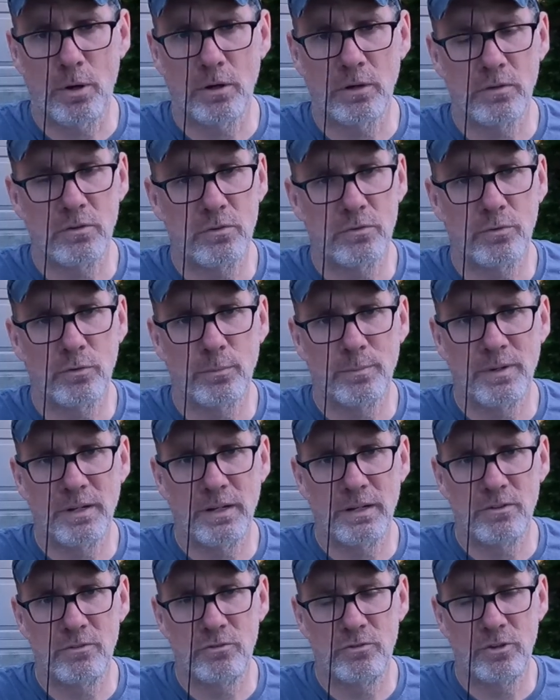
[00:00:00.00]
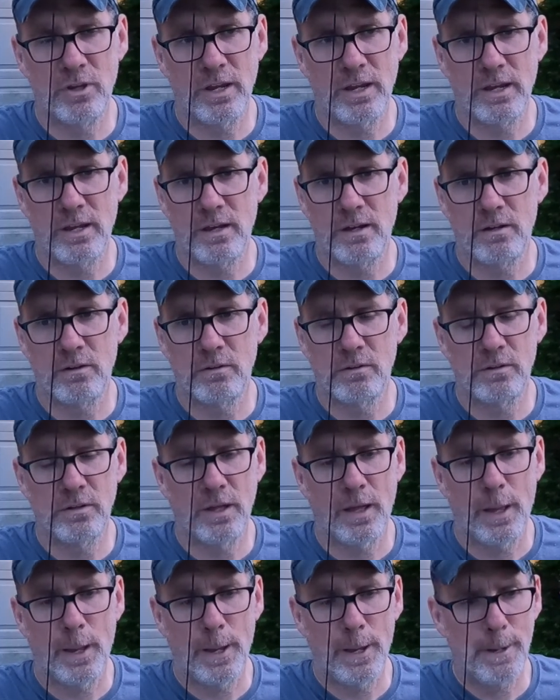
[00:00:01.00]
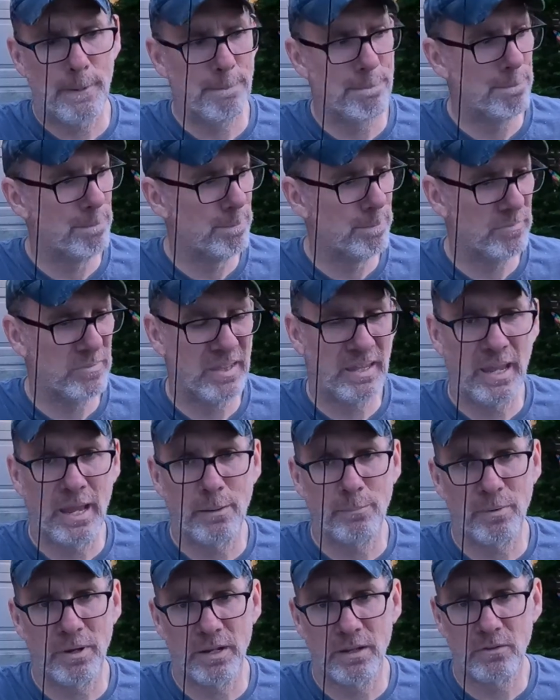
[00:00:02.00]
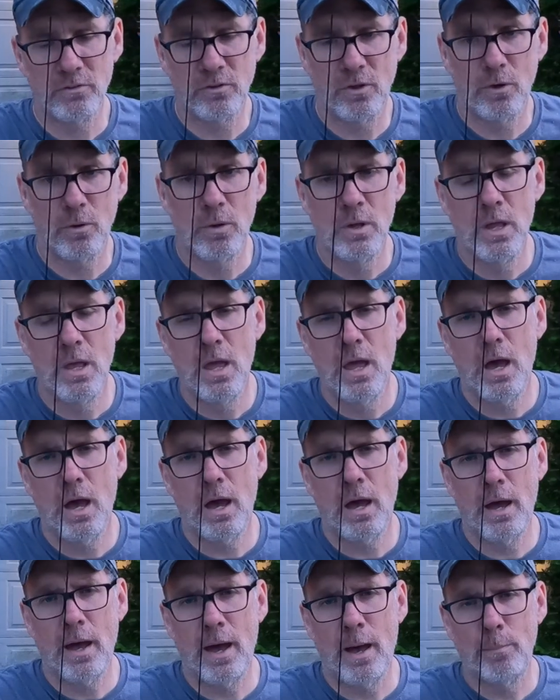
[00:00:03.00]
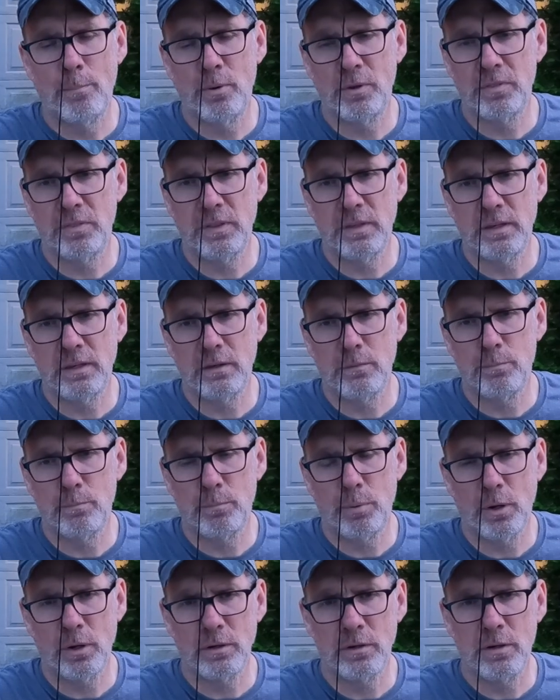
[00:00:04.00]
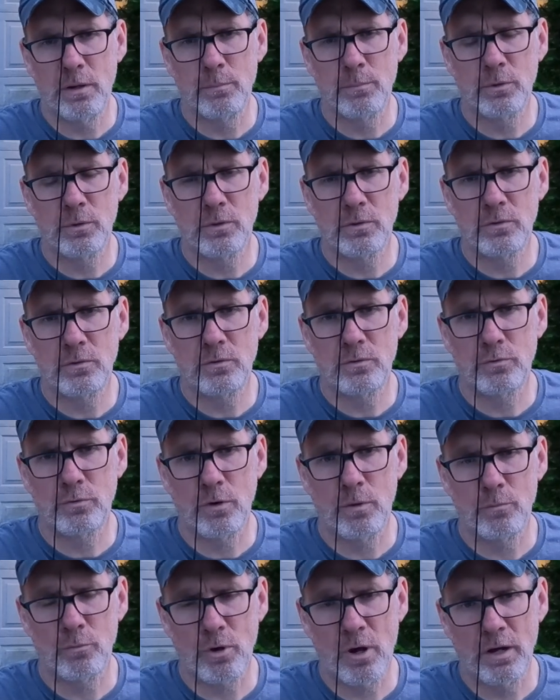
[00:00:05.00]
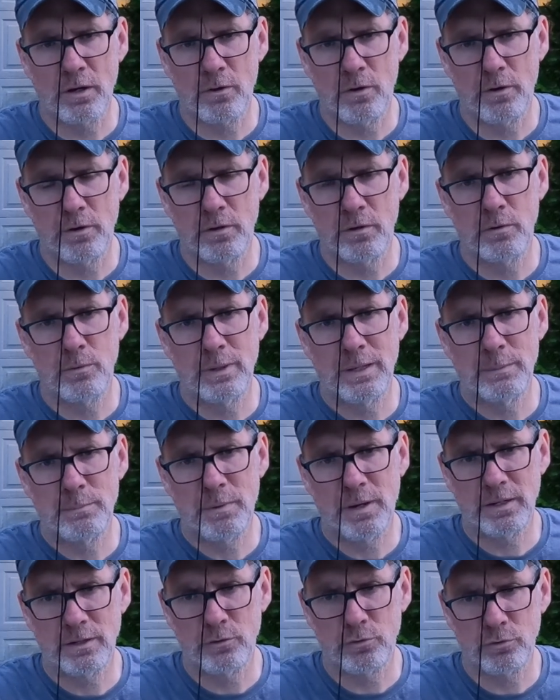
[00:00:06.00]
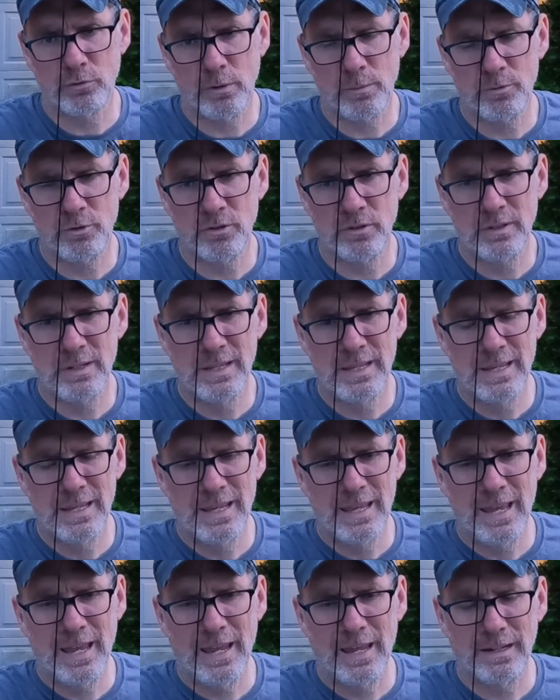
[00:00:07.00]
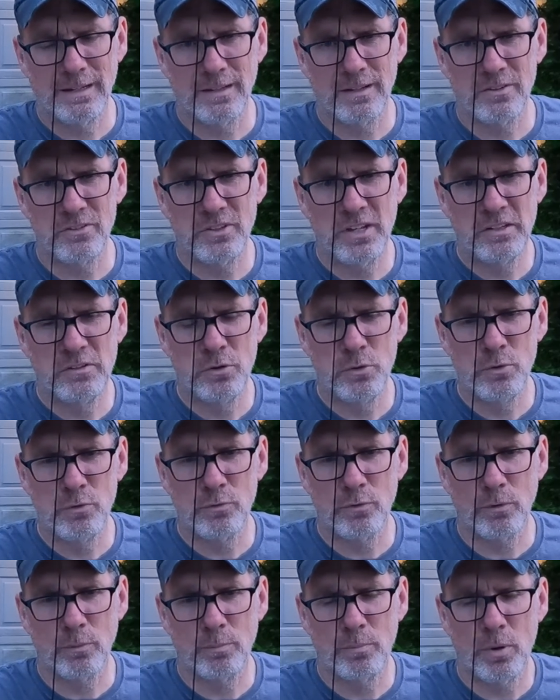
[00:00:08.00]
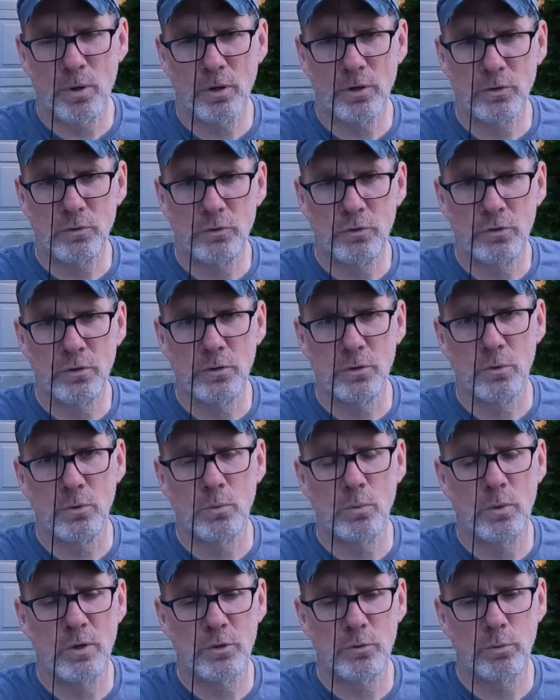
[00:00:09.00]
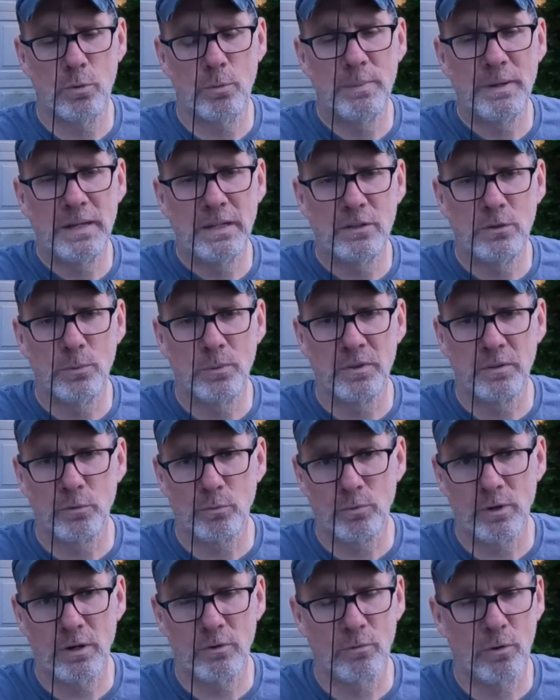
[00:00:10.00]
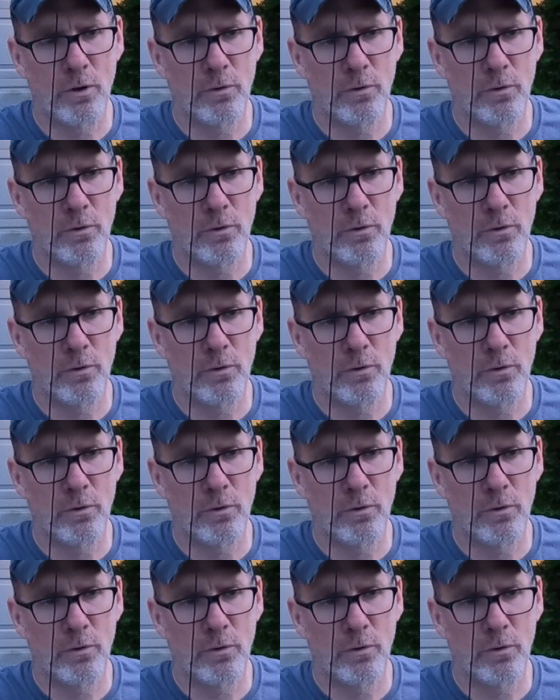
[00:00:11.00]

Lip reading: parts from JL. You can't beat it. So I'll put the part numbers from Rock Auto in my description, and stay tuned for part 2, which will be doing the rear